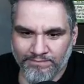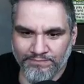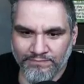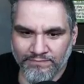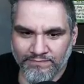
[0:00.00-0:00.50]

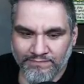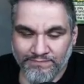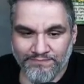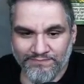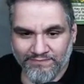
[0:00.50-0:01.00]
Let's get a
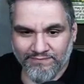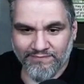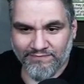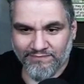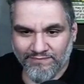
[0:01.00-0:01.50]
red and oh,
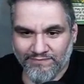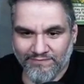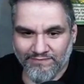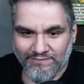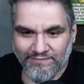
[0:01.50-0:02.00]
we can't play
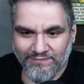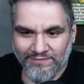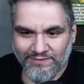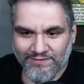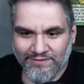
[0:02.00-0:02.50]
pig.
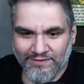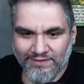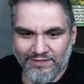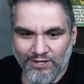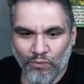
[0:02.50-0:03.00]

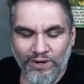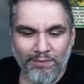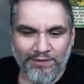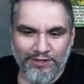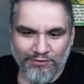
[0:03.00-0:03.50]
Dang it. We
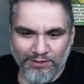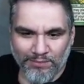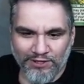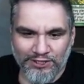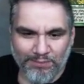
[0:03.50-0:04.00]
can play through the
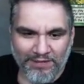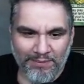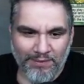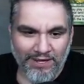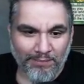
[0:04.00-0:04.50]
breach,
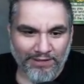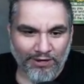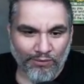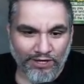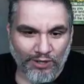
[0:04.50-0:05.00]
play pig, play
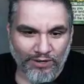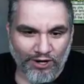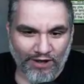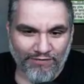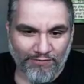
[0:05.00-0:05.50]
Hornet Queen
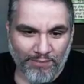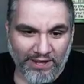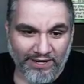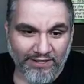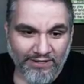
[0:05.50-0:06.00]
off of
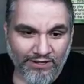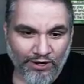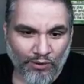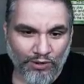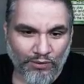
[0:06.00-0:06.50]
pig.
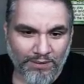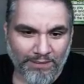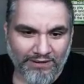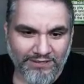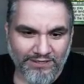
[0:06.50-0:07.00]
Hornet Queen
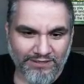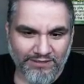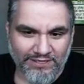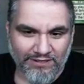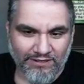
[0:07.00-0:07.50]
bounces, so
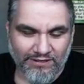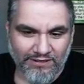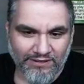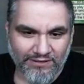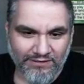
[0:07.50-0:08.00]
does
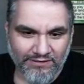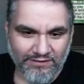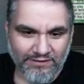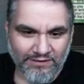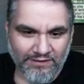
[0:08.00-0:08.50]
Ilharg.
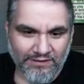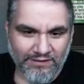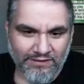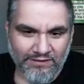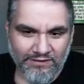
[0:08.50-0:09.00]

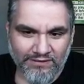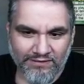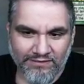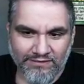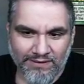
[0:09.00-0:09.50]
Yeah, let's do that.
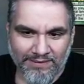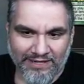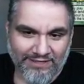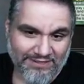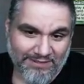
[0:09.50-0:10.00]
I mean,
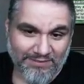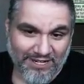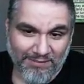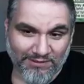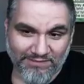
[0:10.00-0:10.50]
that doesn't seem
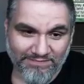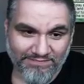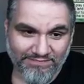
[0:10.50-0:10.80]
terrible.